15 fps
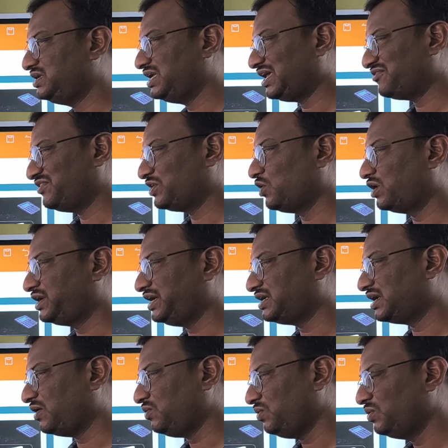Here we got
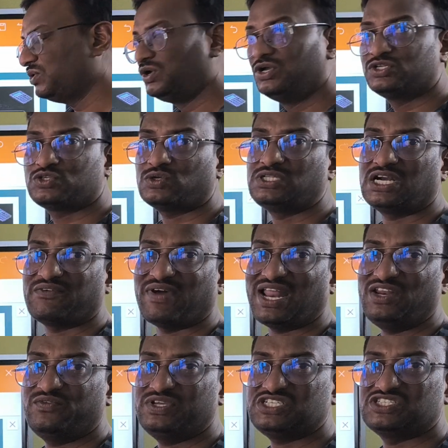it now. So that
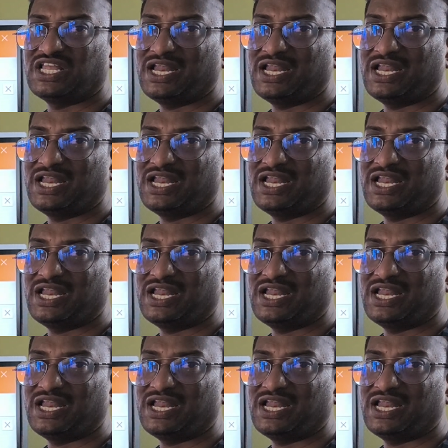value is